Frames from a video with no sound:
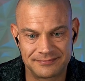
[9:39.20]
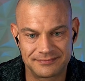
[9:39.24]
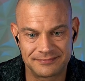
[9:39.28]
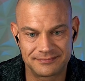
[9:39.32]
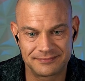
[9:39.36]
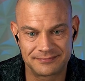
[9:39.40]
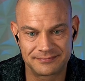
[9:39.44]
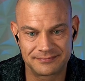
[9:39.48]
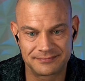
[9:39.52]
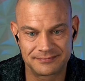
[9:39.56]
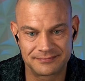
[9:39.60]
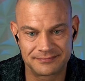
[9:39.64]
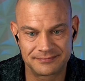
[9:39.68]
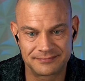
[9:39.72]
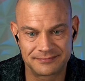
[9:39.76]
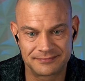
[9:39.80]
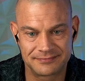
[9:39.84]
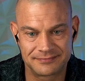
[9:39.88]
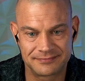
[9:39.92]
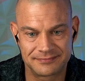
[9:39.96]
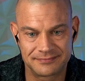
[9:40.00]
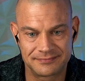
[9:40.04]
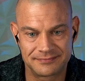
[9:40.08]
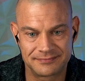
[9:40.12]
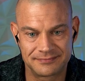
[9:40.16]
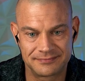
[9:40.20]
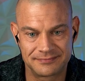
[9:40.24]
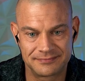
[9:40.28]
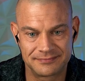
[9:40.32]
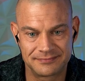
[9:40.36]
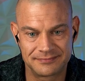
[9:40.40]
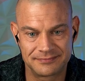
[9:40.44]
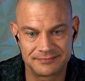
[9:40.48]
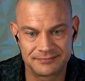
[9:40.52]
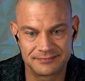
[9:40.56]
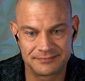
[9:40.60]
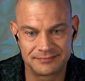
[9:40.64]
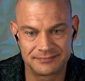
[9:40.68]

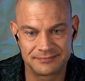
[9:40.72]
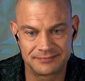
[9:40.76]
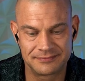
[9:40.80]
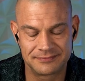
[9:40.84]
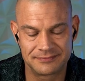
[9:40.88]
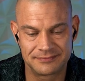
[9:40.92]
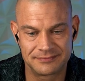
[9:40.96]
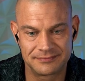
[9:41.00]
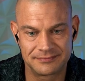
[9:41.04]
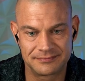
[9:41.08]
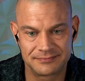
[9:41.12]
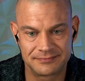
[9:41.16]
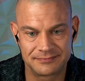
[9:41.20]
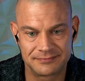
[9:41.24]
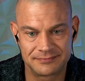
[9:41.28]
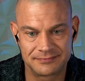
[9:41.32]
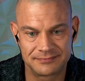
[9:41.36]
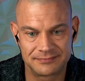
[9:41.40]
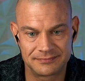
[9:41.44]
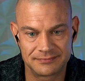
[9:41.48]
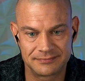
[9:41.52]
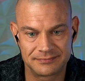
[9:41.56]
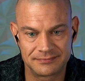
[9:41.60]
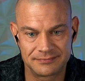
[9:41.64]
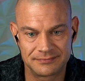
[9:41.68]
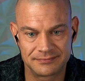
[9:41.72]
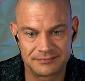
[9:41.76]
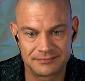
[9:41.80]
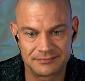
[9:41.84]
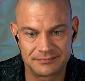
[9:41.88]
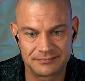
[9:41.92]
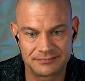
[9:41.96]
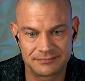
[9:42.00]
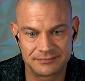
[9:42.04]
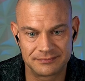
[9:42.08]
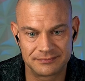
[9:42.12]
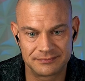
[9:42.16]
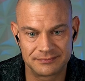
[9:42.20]

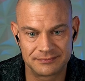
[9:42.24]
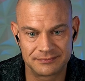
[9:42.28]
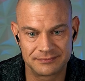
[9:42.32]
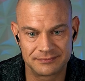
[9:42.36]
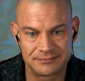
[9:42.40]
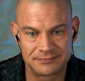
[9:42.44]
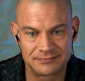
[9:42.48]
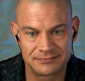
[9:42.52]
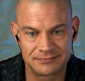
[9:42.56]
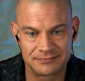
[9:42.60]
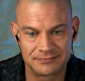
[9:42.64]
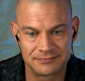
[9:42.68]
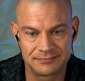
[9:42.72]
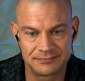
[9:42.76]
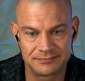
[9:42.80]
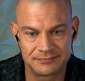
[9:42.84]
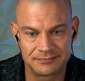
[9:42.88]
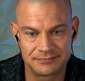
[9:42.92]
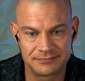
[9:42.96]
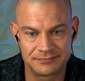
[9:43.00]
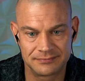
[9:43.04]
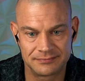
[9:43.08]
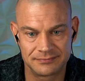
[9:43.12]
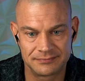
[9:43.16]
(not speaking)